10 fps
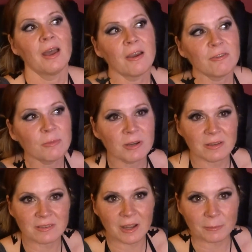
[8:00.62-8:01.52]
everybody
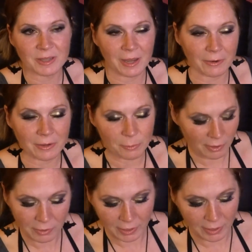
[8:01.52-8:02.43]
stopped caring
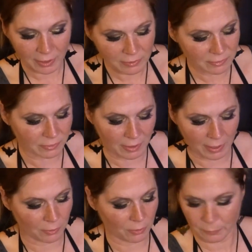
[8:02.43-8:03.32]
about it, I guess.
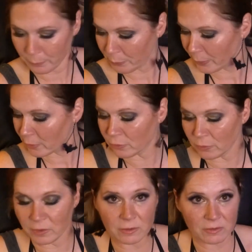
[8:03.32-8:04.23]
I don't know. So
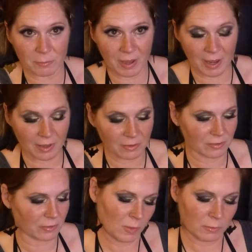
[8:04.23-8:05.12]
there's the
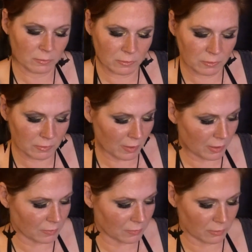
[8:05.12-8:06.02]
mask. This looks
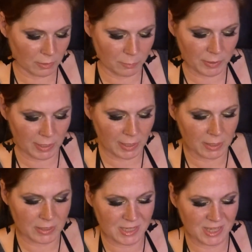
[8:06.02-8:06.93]
like it's gonna be
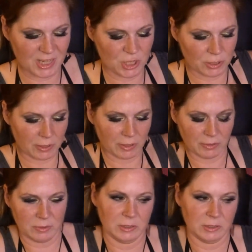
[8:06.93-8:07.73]
a t-shirt.